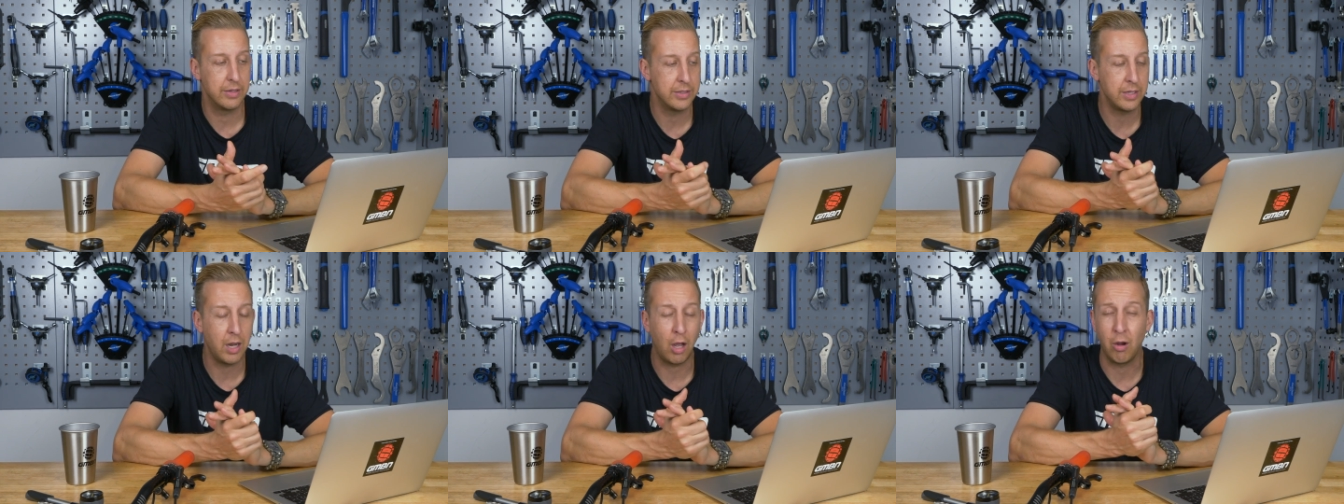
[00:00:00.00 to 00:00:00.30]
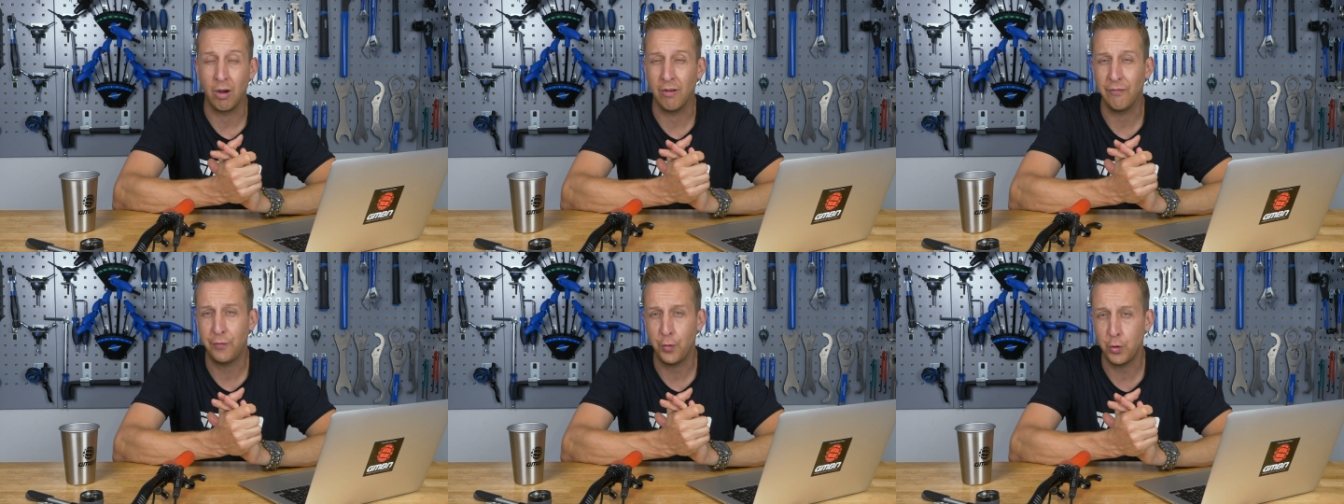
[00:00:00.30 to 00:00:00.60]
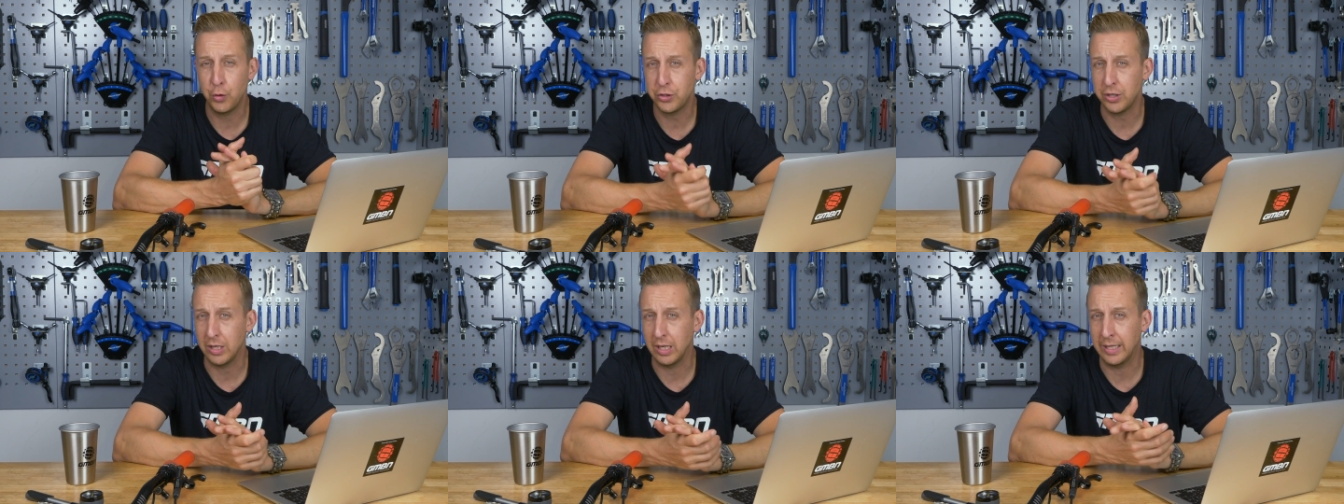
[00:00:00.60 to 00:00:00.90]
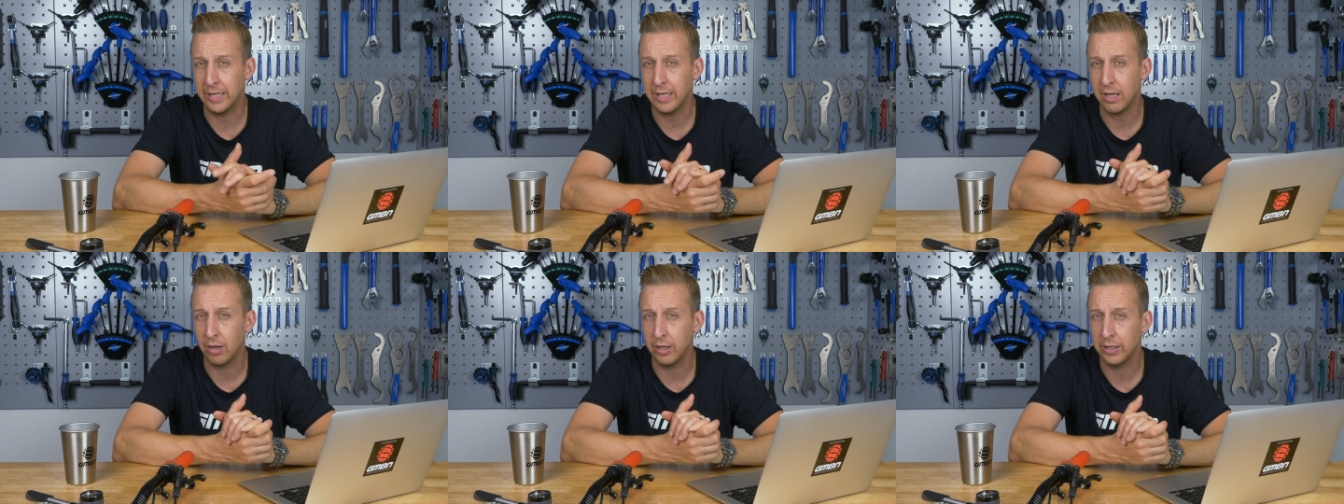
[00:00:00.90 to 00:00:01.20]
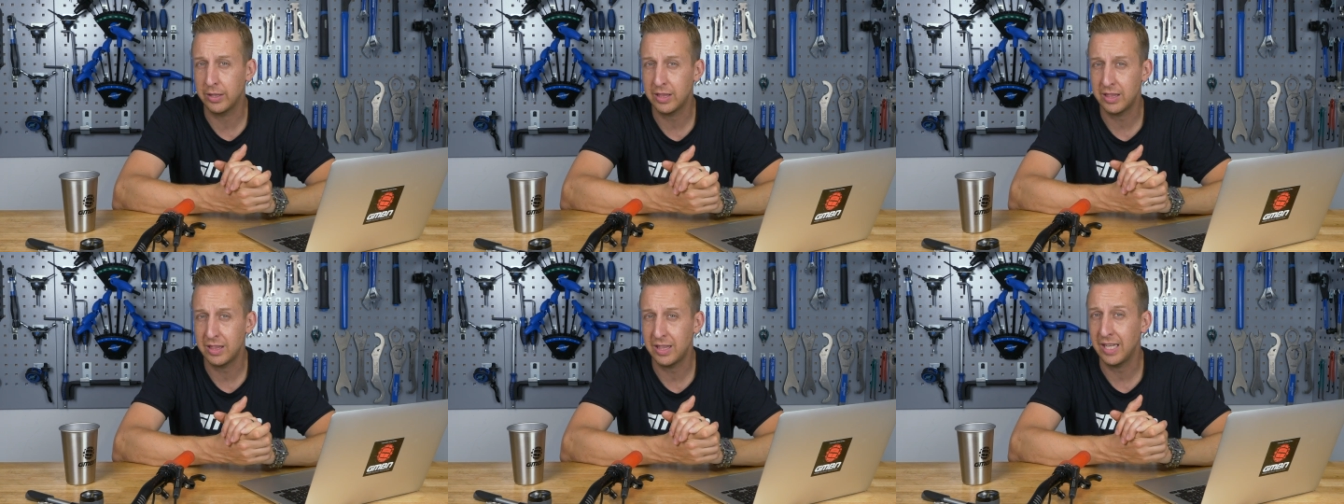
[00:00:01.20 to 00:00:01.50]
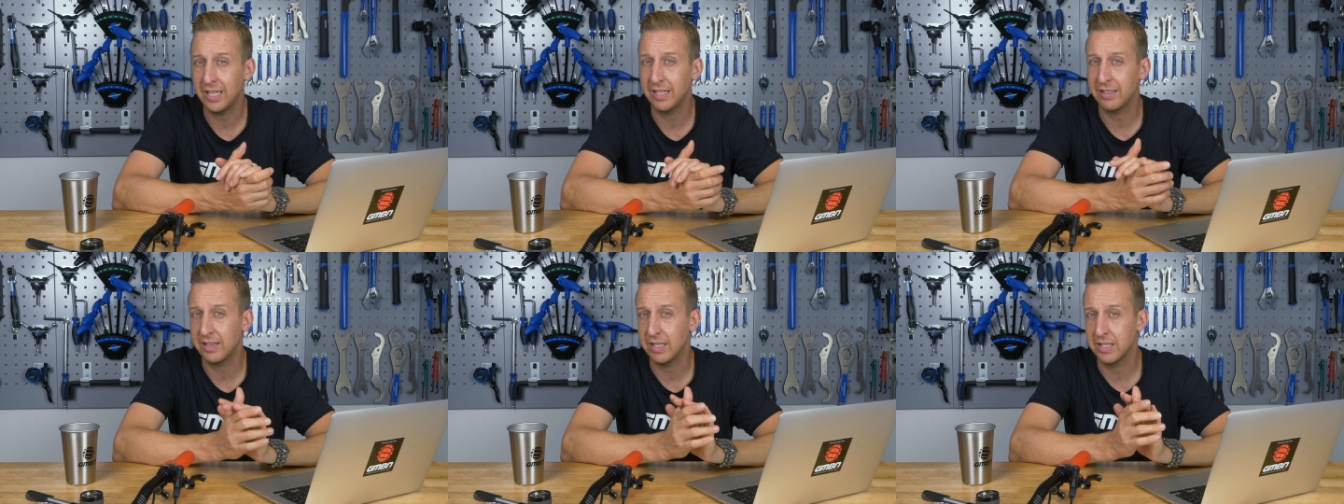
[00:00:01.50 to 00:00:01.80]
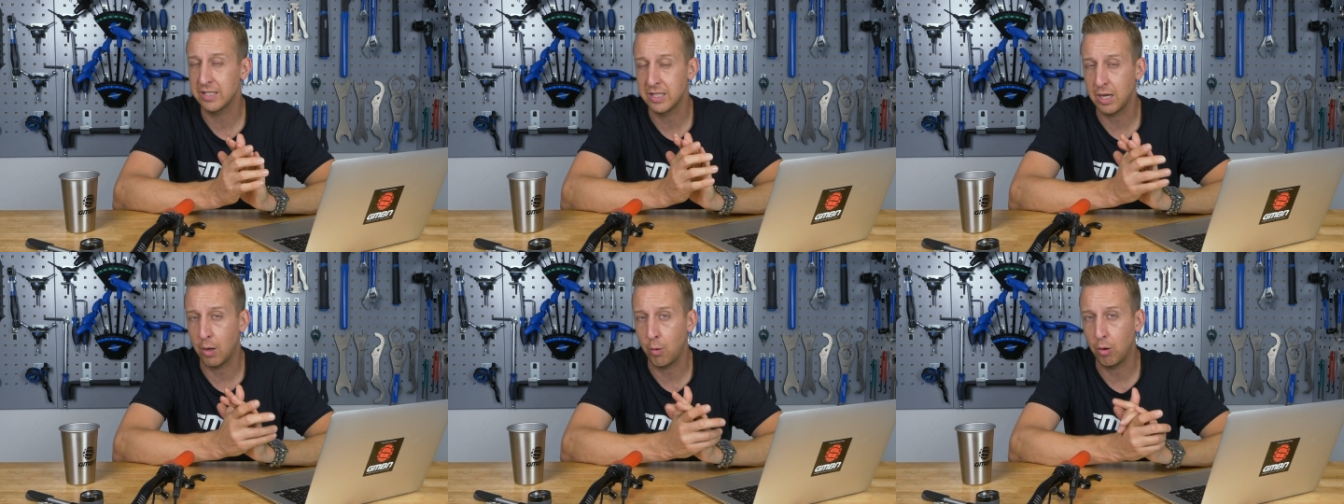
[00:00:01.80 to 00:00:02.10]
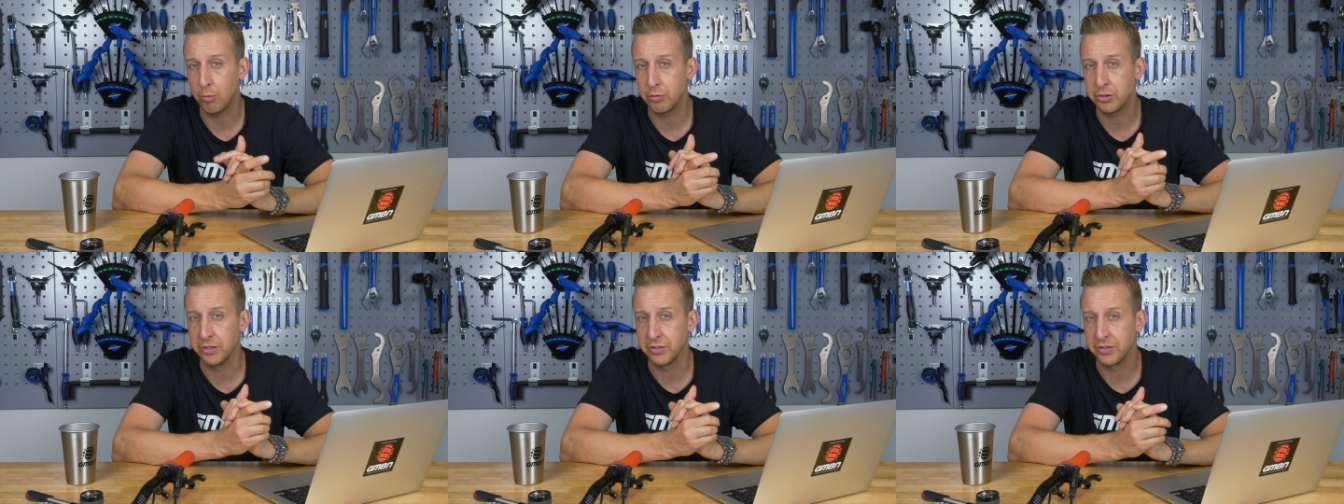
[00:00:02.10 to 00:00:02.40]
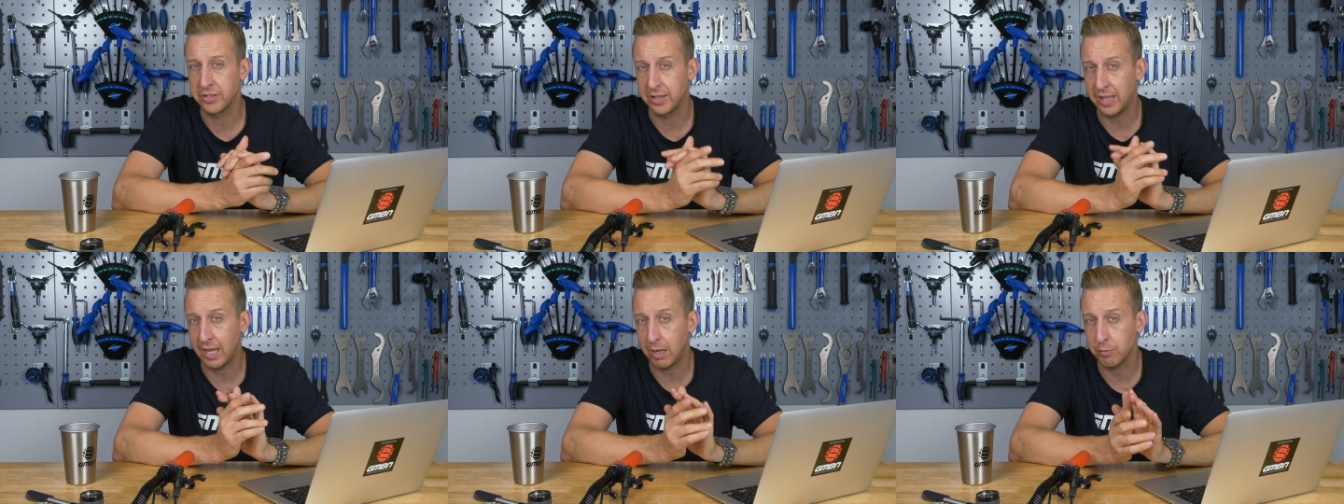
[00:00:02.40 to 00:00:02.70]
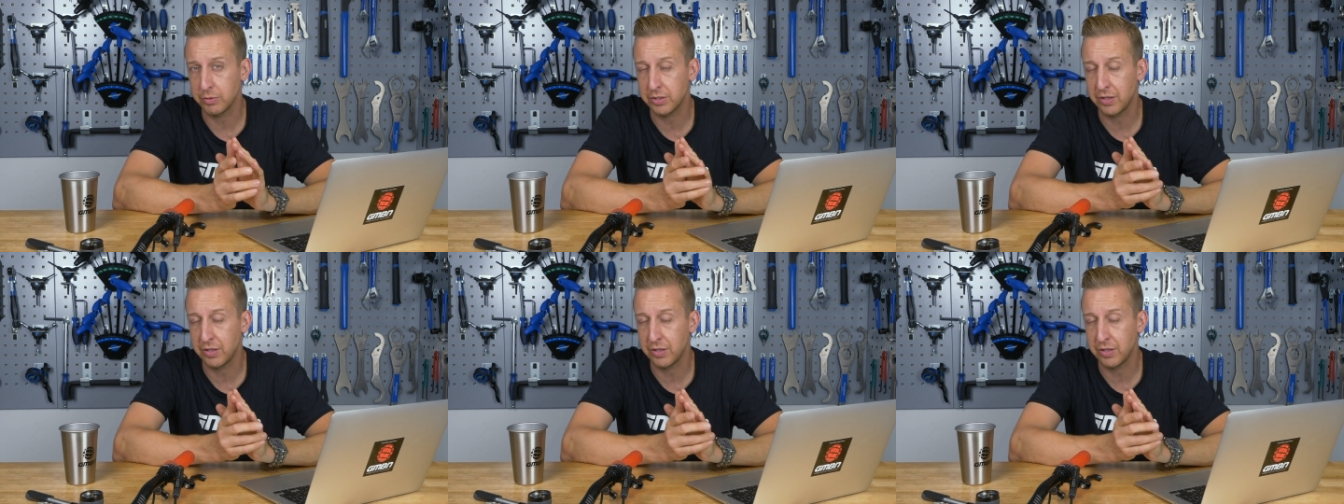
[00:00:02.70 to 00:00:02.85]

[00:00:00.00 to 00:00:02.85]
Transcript: No, unfortunately, I think there's no option. So that